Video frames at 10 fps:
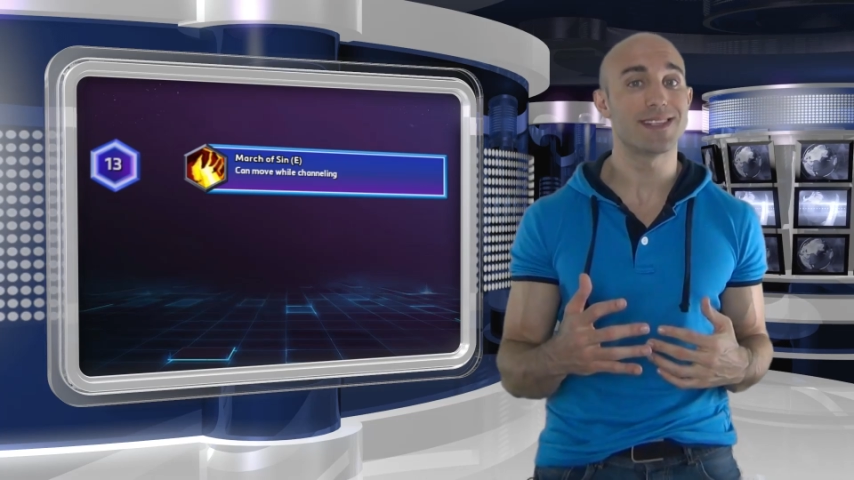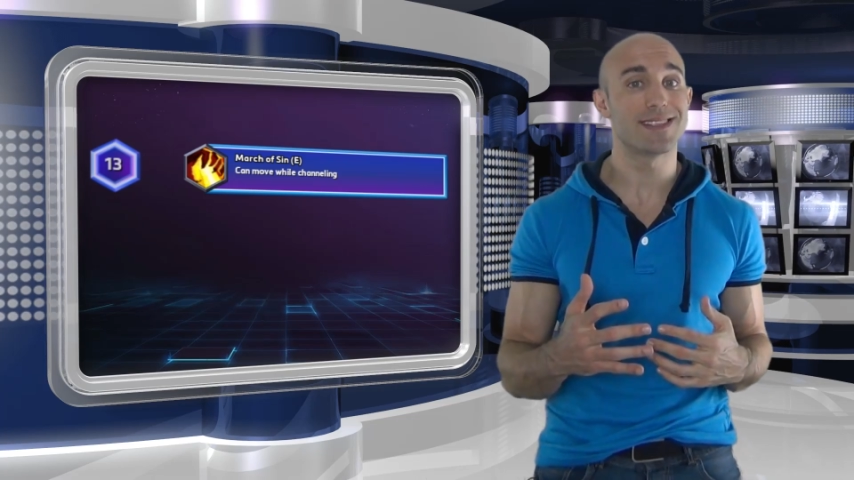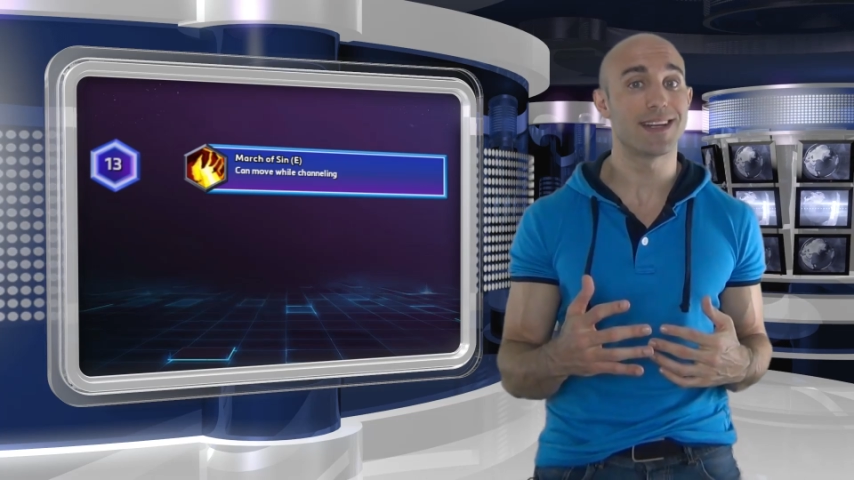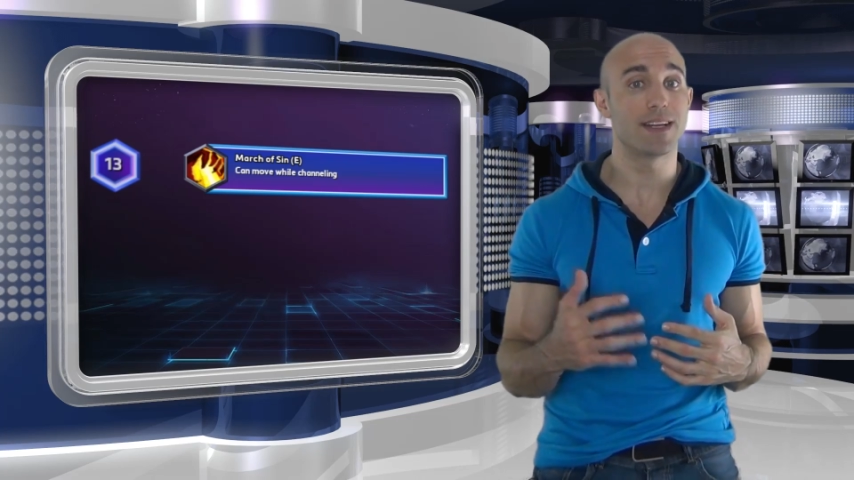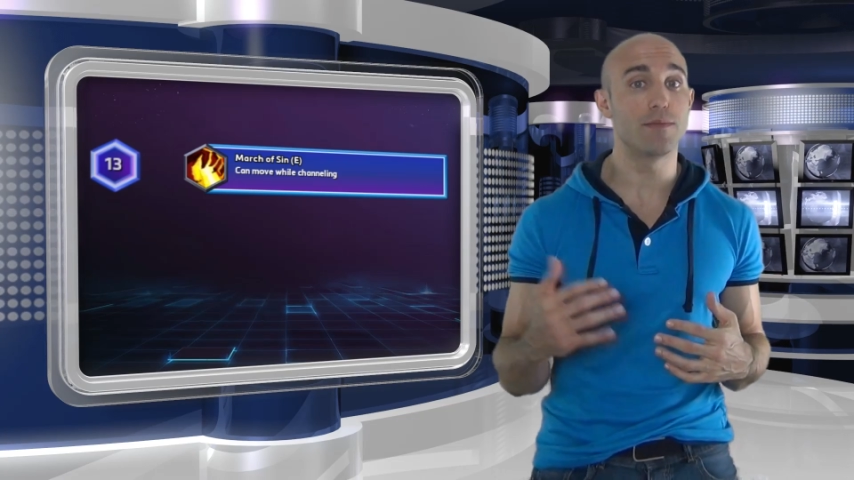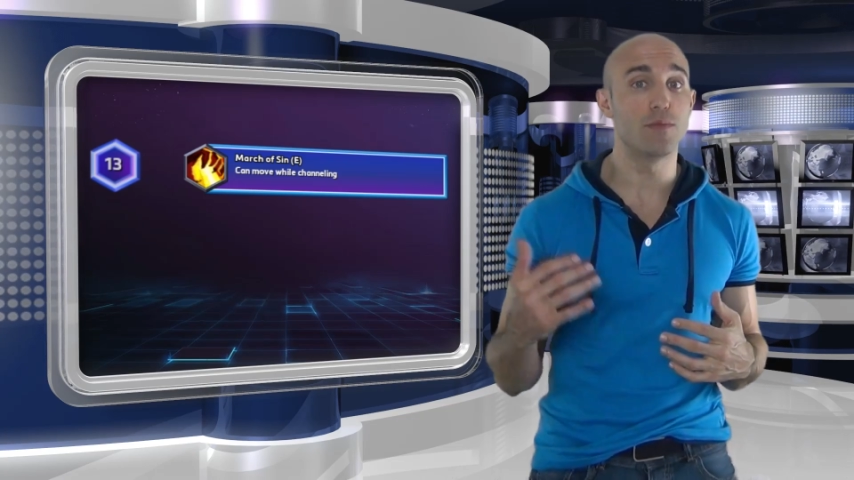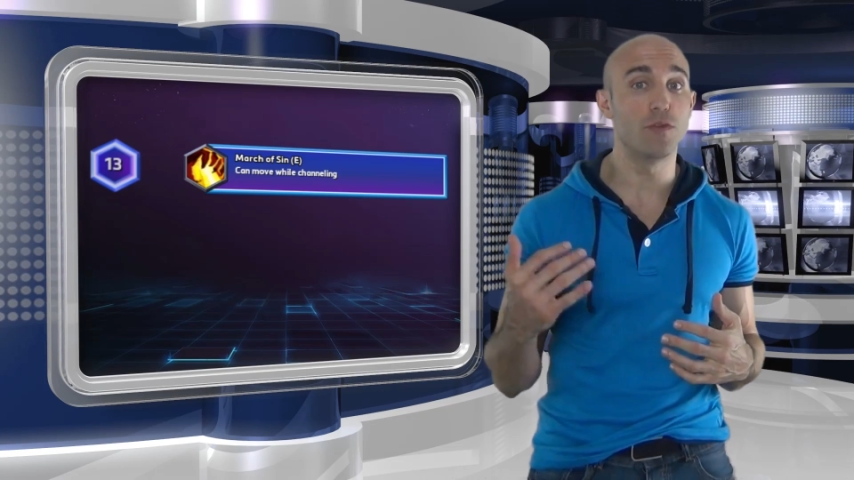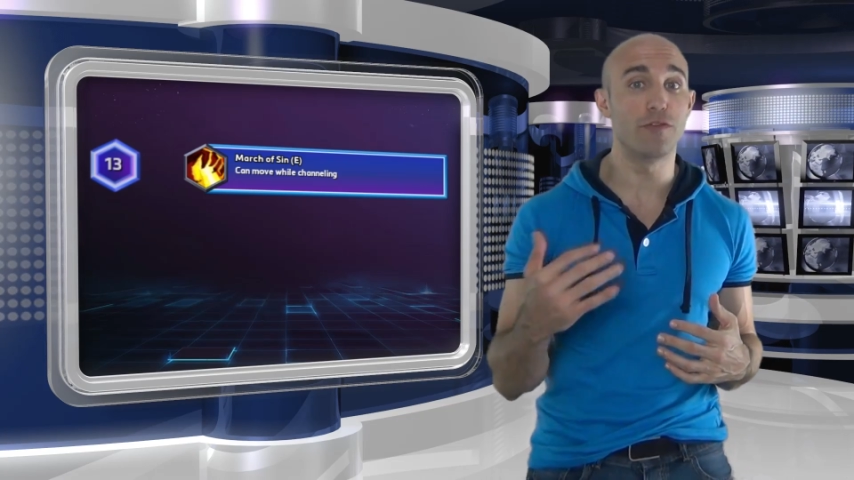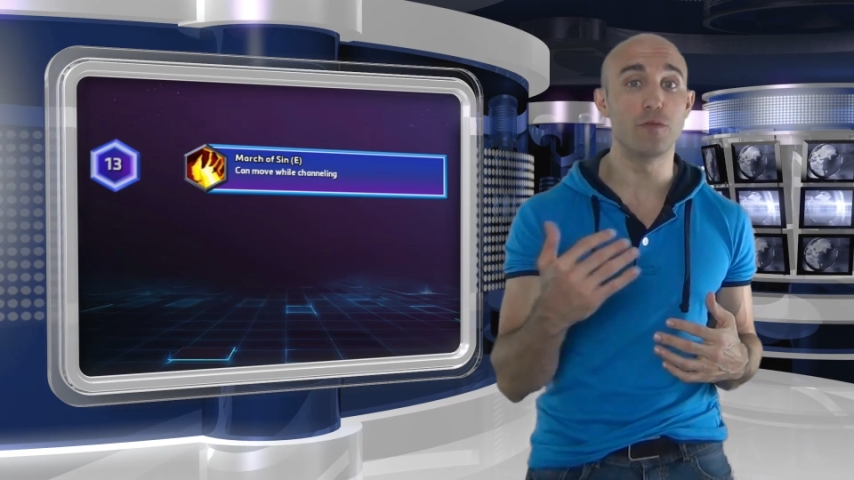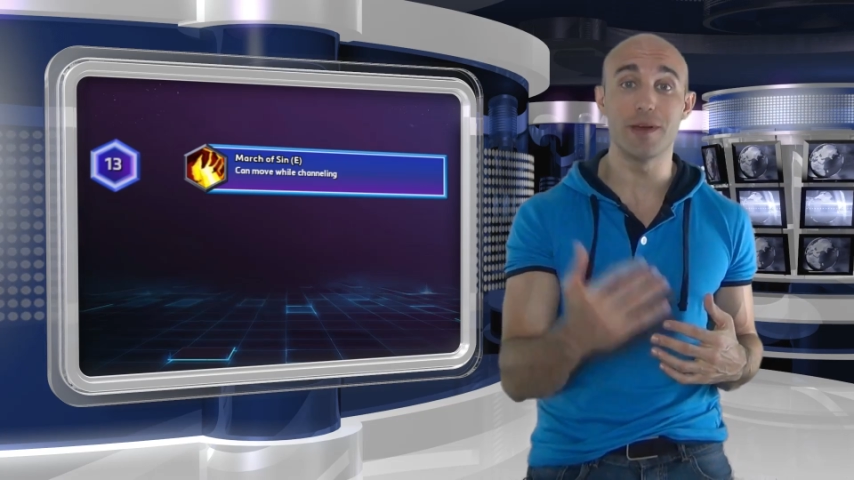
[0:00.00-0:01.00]
suddenly
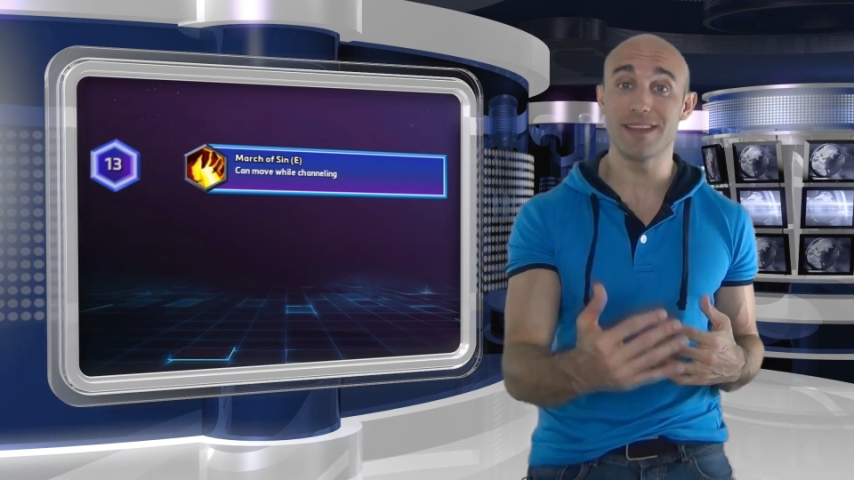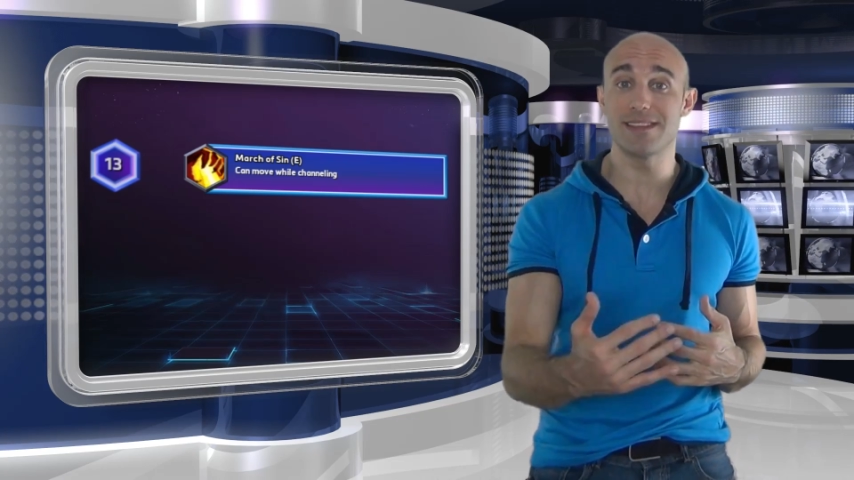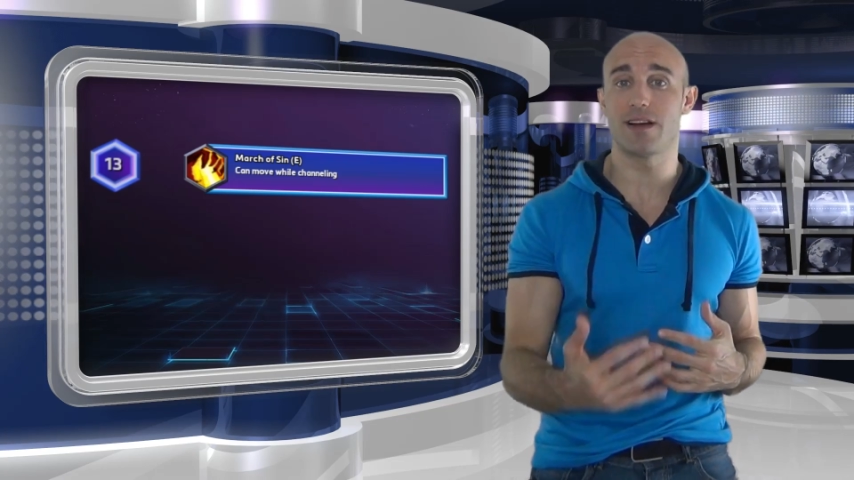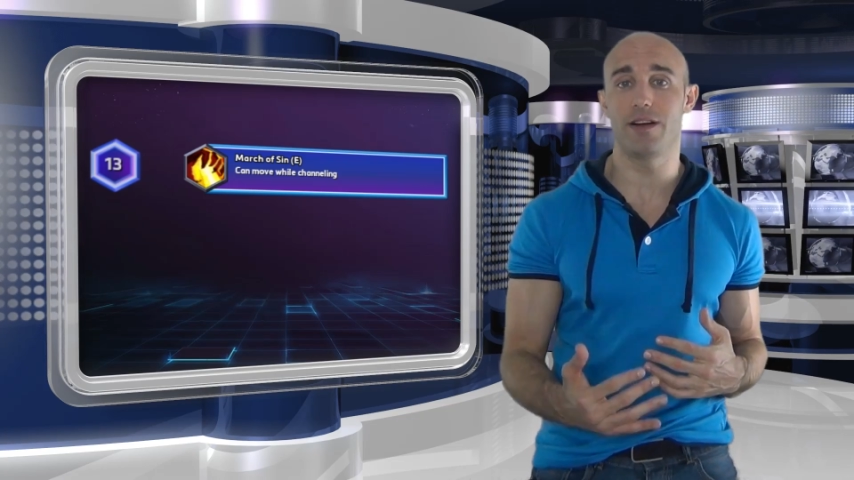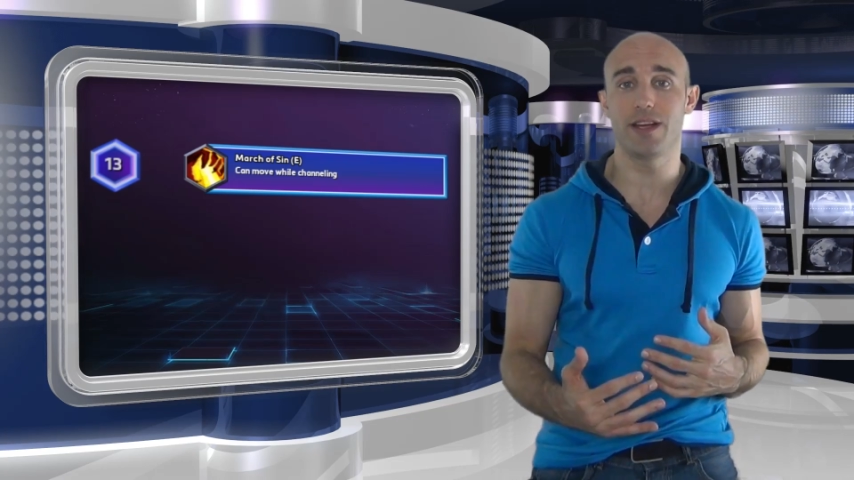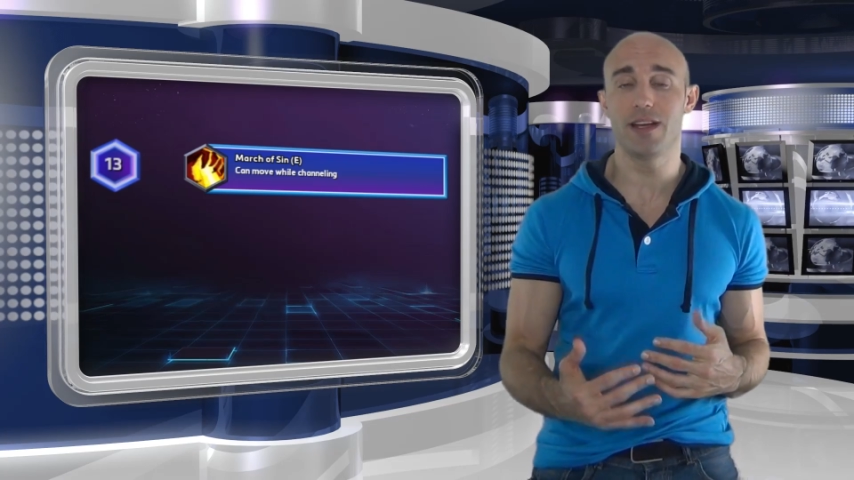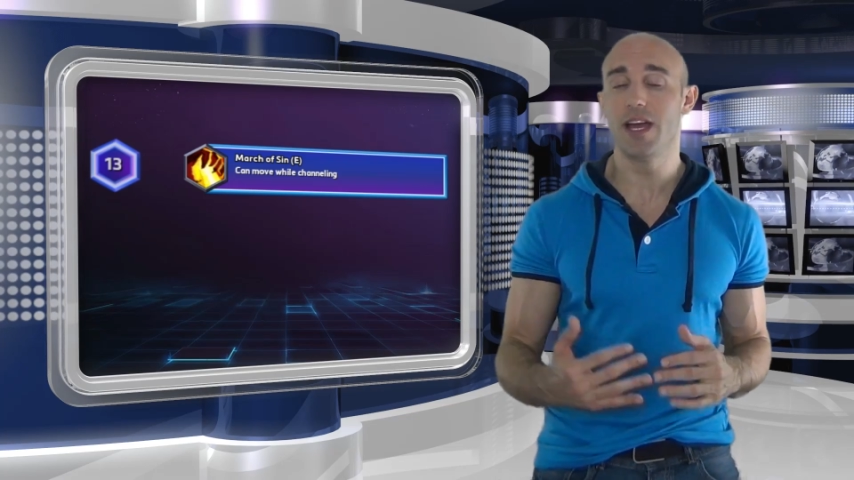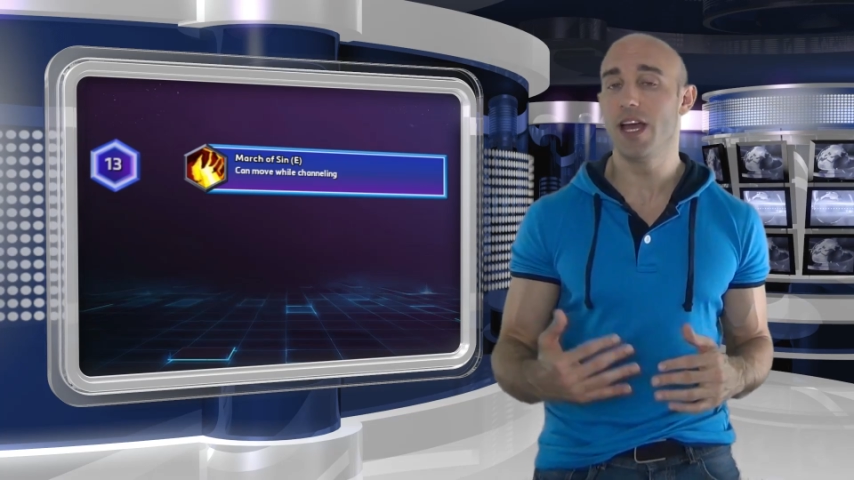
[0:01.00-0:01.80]
move with the target